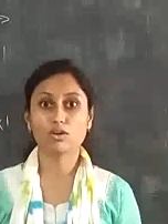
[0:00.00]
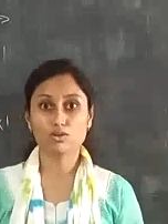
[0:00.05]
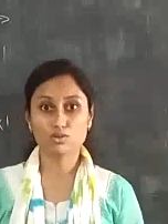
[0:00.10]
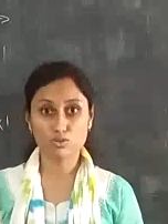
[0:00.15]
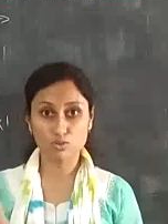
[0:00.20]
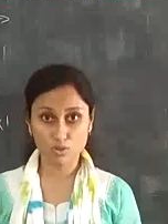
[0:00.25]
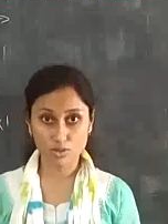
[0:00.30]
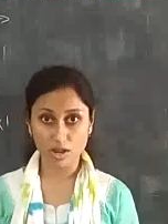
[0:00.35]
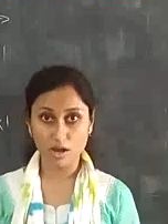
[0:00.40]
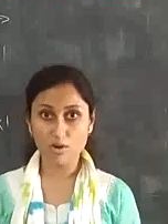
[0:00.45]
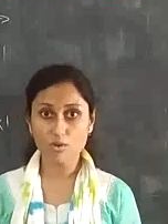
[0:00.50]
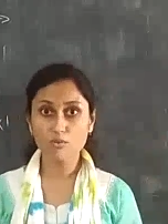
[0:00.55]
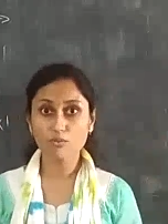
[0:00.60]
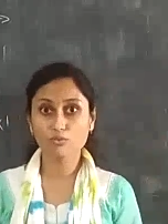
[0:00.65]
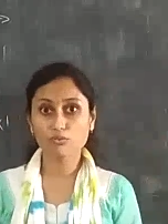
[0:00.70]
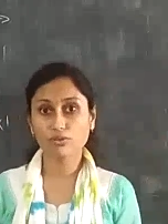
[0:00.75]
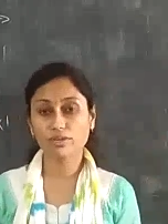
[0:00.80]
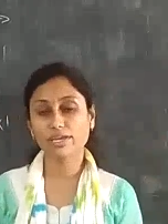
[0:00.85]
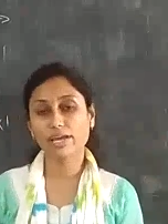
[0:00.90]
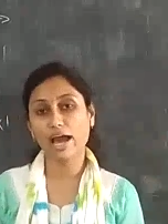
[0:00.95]
So now
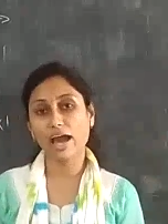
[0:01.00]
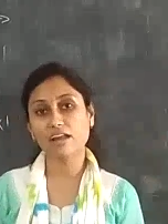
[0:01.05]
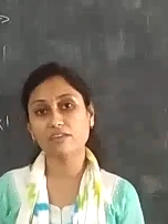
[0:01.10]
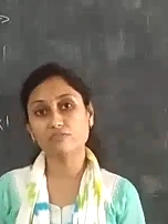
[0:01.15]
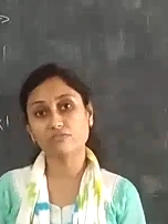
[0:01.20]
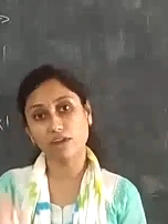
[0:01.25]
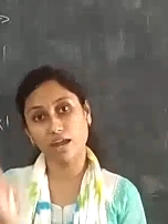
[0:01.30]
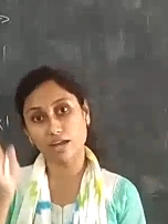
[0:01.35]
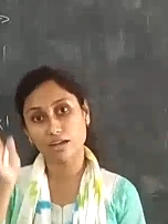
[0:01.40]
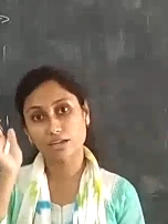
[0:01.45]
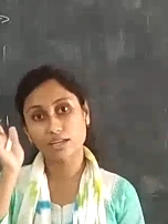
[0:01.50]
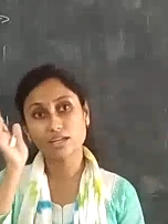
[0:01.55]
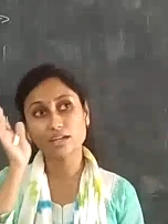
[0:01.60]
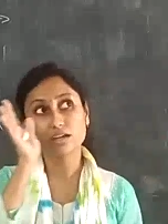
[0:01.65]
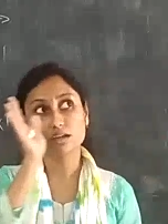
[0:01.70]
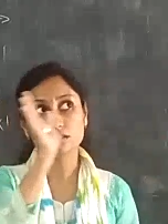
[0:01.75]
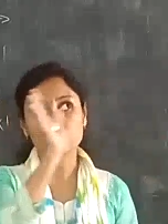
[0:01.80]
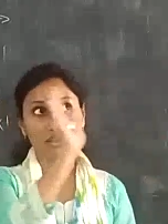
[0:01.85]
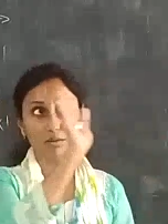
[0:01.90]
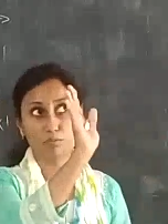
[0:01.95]
we are
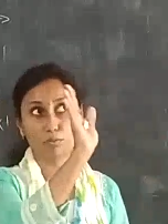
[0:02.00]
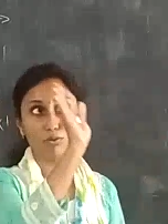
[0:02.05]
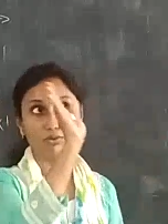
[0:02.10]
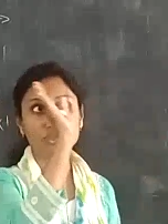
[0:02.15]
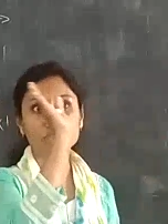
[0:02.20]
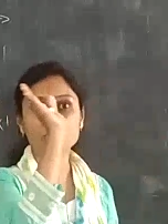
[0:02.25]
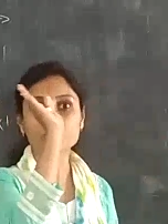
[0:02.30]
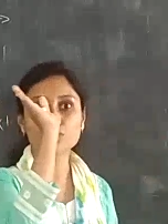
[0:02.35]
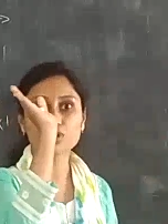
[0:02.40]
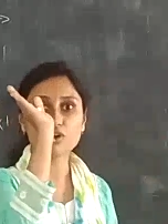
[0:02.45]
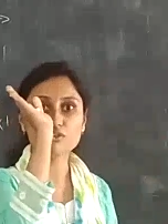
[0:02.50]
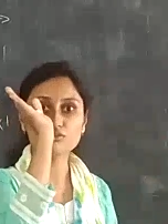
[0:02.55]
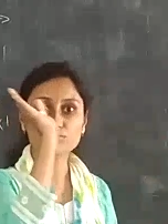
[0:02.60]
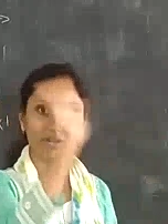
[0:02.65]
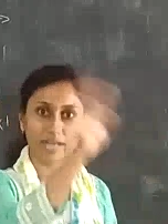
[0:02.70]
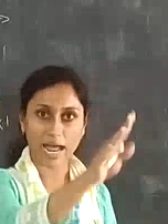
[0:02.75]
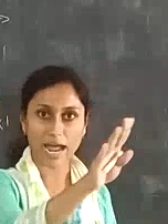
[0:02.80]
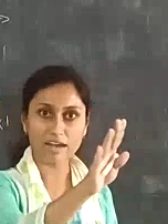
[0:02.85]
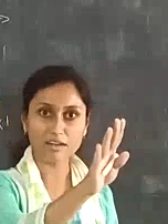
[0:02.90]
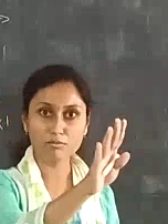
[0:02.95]
finding the position of
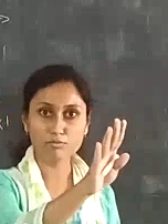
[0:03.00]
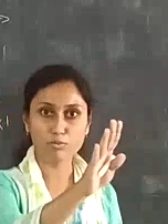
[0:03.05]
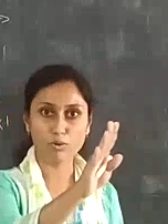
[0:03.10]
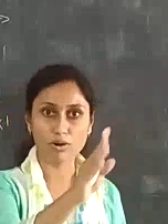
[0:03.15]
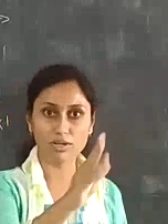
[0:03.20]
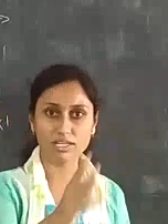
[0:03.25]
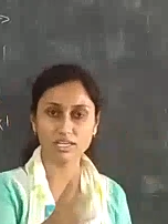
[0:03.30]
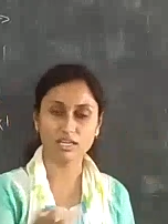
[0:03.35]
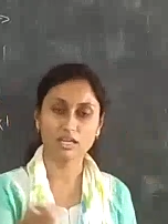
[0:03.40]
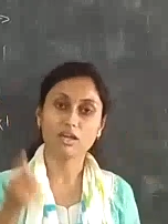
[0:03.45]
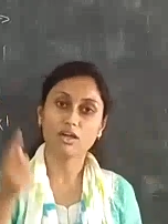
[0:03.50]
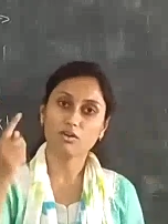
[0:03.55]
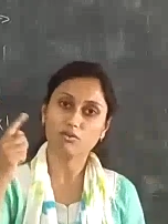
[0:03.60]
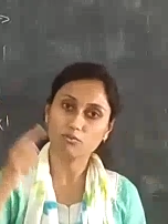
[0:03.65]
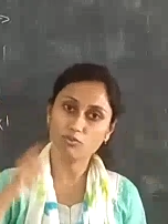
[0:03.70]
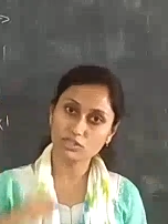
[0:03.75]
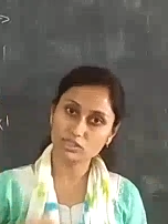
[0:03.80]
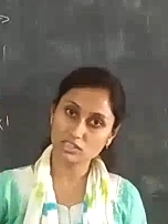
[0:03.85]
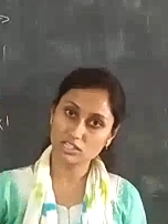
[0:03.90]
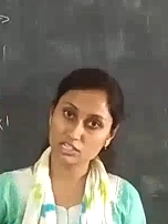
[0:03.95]
that body
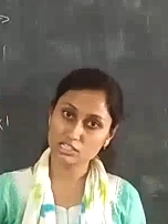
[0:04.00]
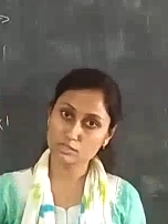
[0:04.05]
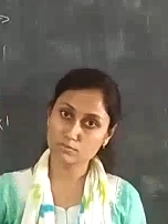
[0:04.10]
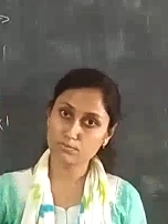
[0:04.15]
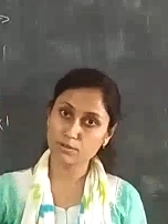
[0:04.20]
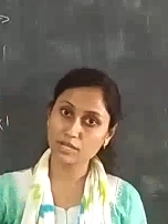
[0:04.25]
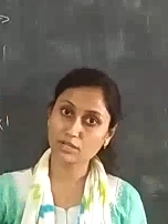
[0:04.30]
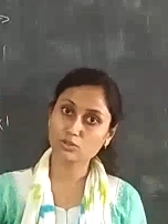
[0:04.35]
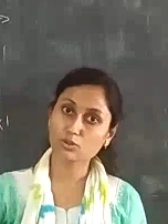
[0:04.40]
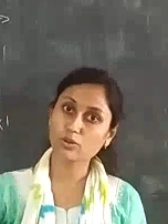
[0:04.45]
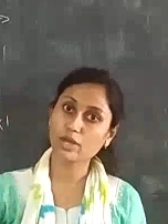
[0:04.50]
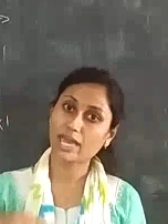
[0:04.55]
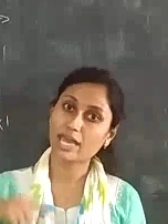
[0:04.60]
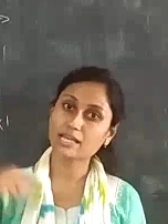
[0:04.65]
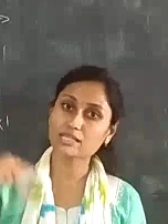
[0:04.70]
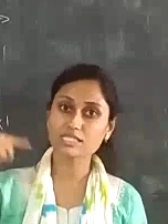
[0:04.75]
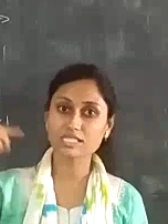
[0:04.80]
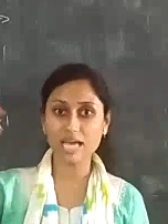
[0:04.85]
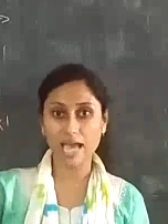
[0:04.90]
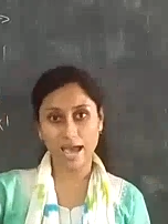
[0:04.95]
with respect to
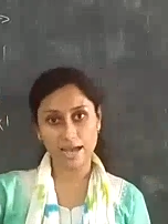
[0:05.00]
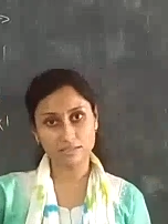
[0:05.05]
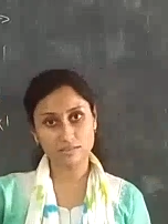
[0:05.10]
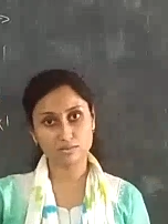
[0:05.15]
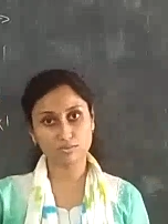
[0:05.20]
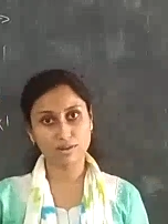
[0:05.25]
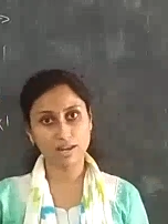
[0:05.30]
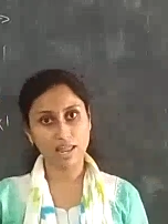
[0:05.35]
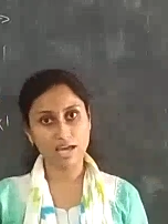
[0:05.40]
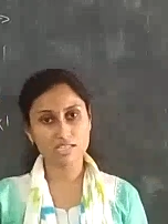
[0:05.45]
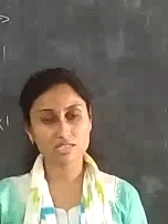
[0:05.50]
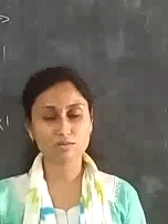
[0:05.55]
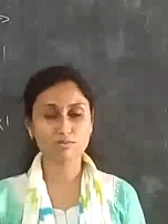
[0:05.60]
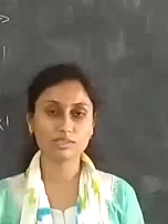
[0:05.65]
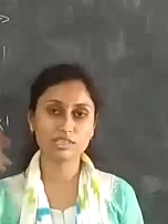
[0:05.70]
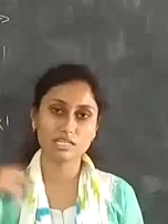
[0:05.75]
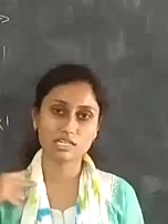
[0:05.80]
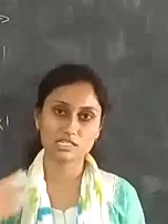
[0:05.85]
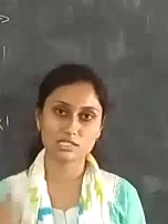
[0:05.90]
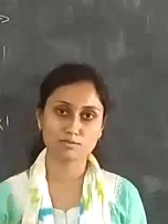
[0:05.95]
S as well as
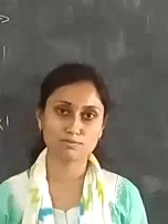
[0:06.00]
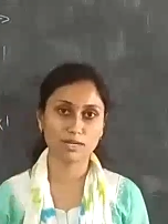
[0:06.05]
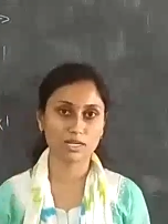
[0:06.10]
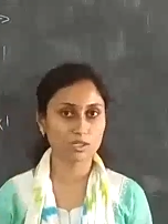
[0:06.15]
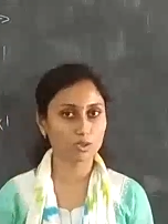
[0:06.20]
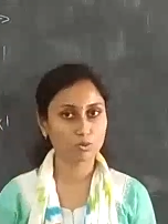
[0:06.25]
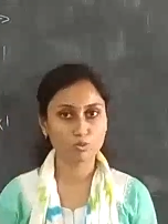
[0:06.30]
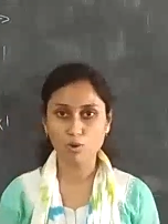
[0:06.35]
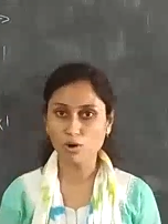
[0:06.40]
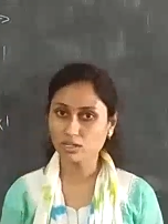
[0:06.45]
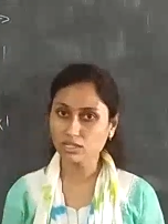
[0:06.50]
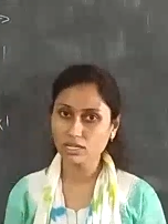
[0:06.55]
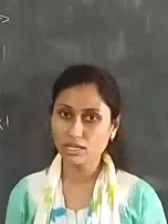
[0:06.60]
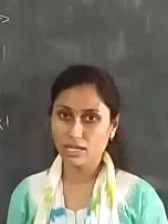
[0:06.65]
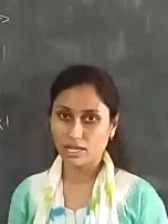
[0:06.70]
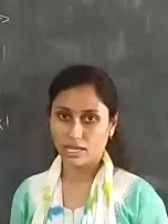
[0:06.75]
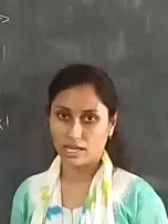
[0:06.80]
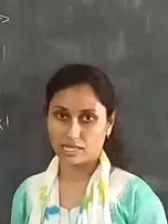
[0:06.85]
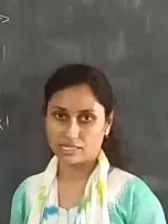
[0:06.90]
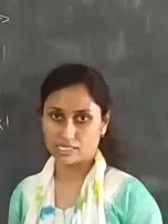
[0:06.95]
with respect to what?
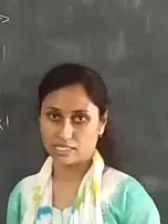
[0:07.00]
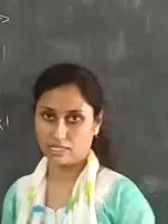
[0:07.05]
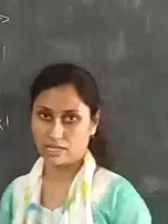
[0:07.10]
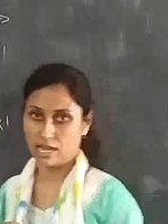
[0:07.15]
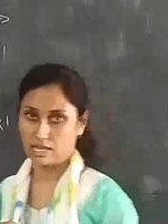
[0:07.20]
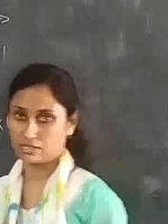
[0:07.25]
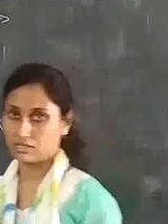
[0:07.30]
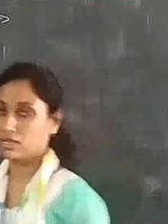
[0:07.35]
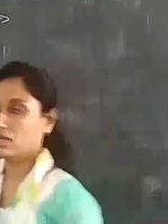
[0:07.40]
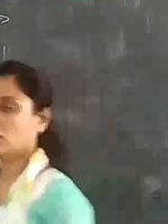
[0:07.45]
S dash.